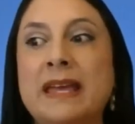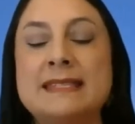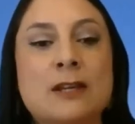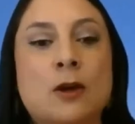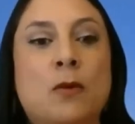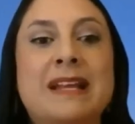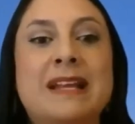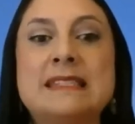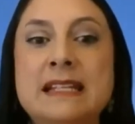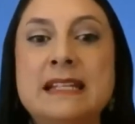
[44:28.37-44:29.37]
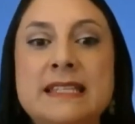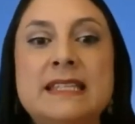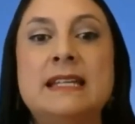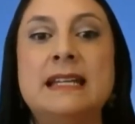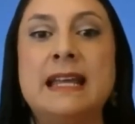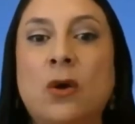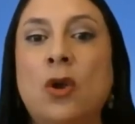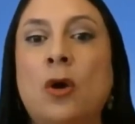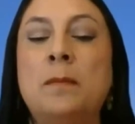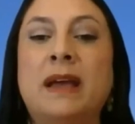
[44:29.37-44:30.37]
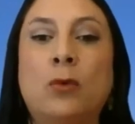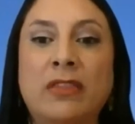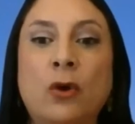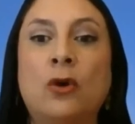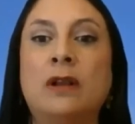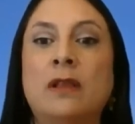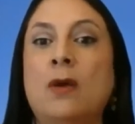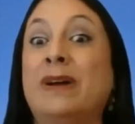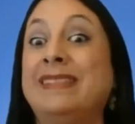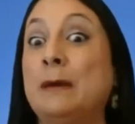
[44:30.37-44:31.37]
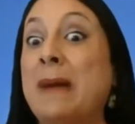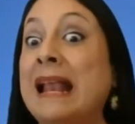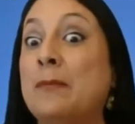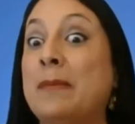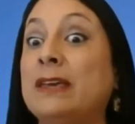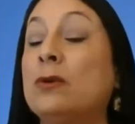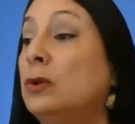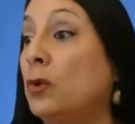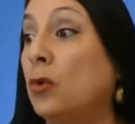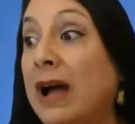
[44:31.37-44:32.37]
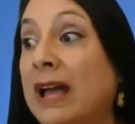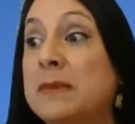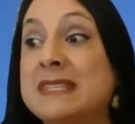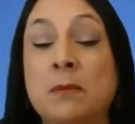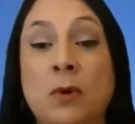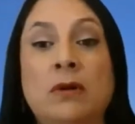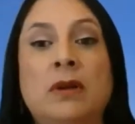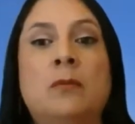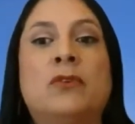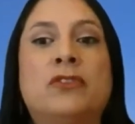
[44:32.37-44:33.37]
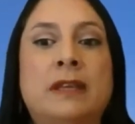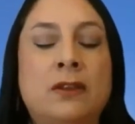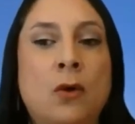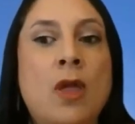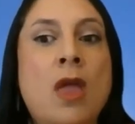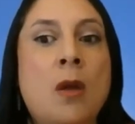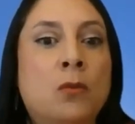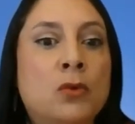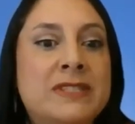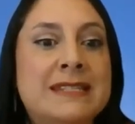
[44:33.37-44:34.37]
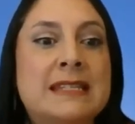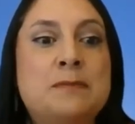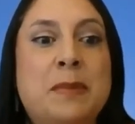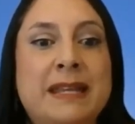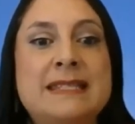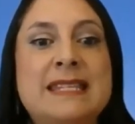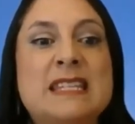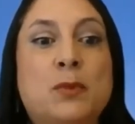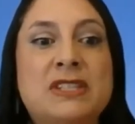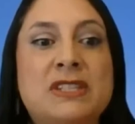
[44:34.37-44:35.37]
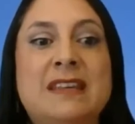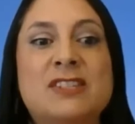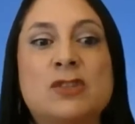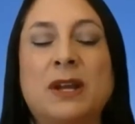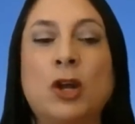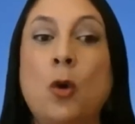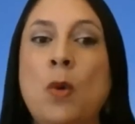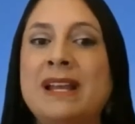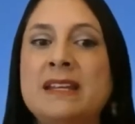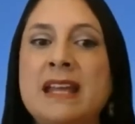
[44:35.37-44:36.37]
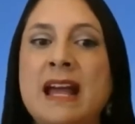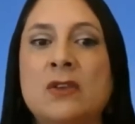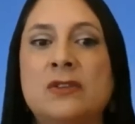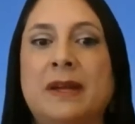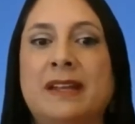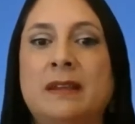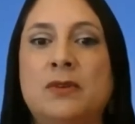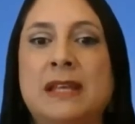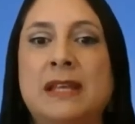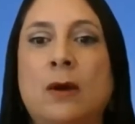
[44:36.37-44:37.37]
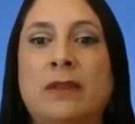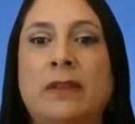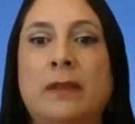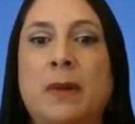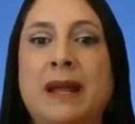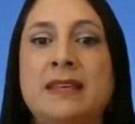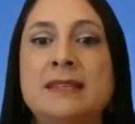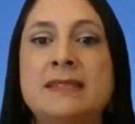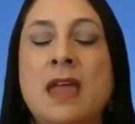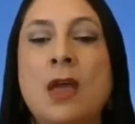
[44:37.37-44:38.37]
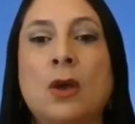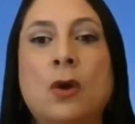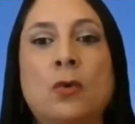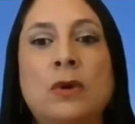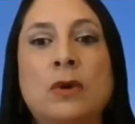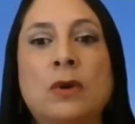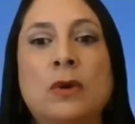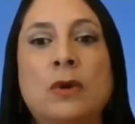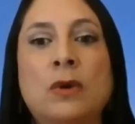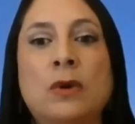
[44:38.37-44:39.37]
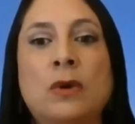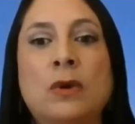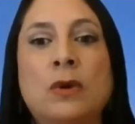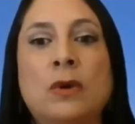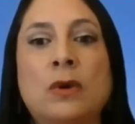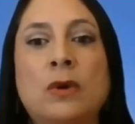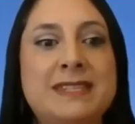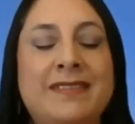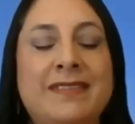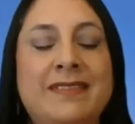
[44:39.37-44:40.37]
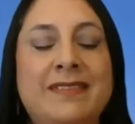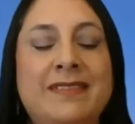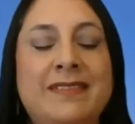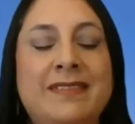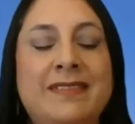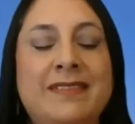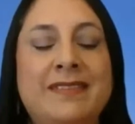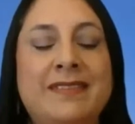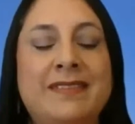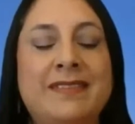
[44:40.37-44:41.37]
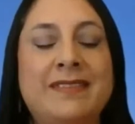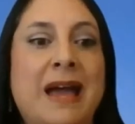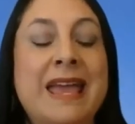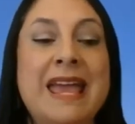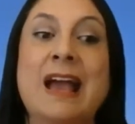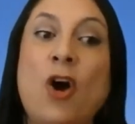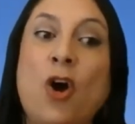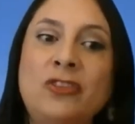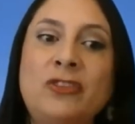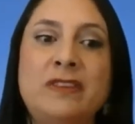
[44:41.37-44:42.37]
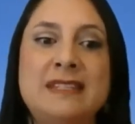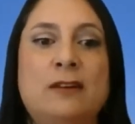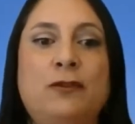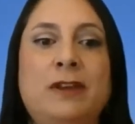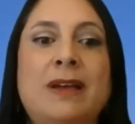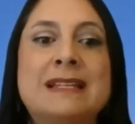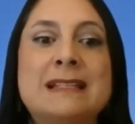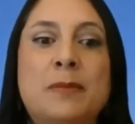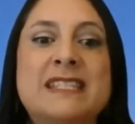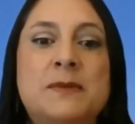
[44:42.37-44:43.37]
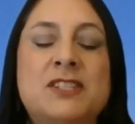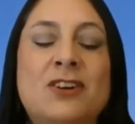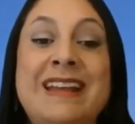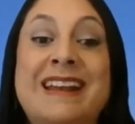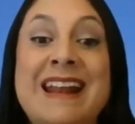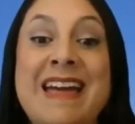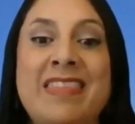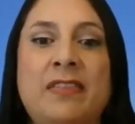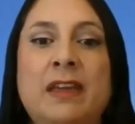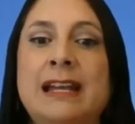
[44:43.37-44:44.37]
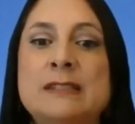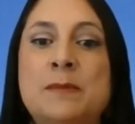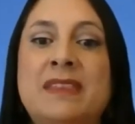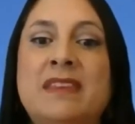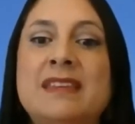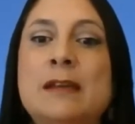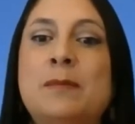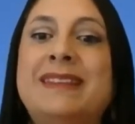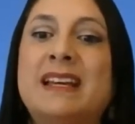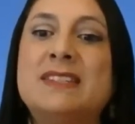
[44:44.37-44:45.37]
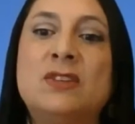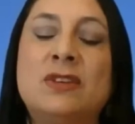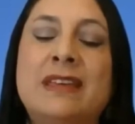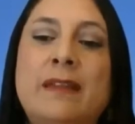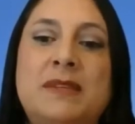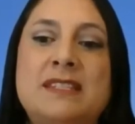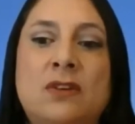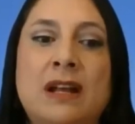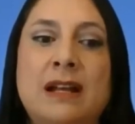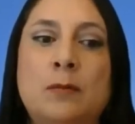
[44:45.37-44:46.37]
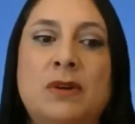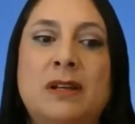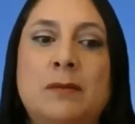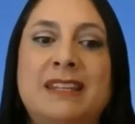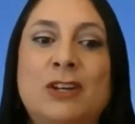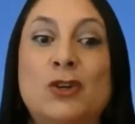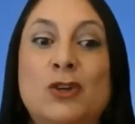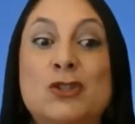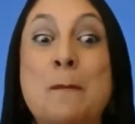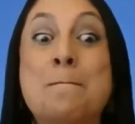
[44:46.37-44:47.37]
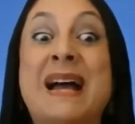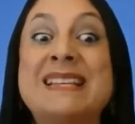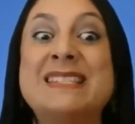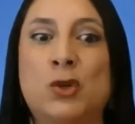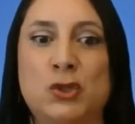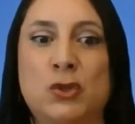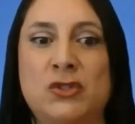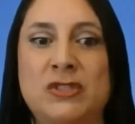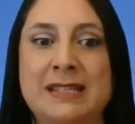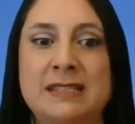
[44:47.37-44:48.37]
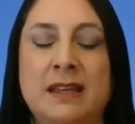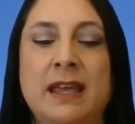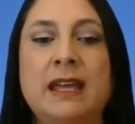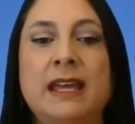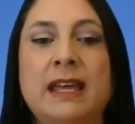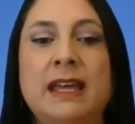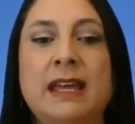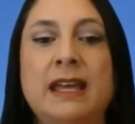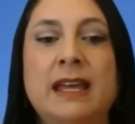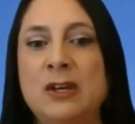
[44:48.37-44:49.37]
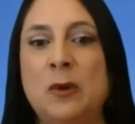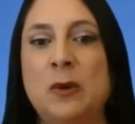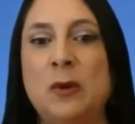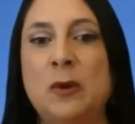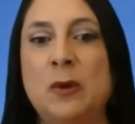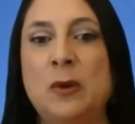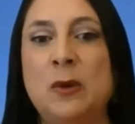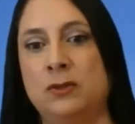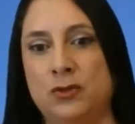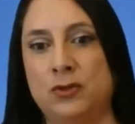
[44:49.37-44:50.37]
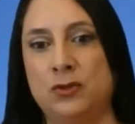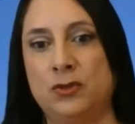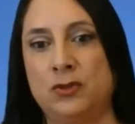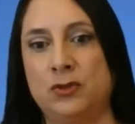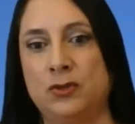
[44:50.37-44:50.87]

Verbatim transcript: I was talking about how on certain countries, Brazil, Chile, Colombia, Guatemala, Honduras. We have had many, even in Mexico, we have had great experiences on how to align the Paris Agreement with an inclusive and sustainable agriculture. And then there's the wrong perception that mitigation measures to climate change are more expensive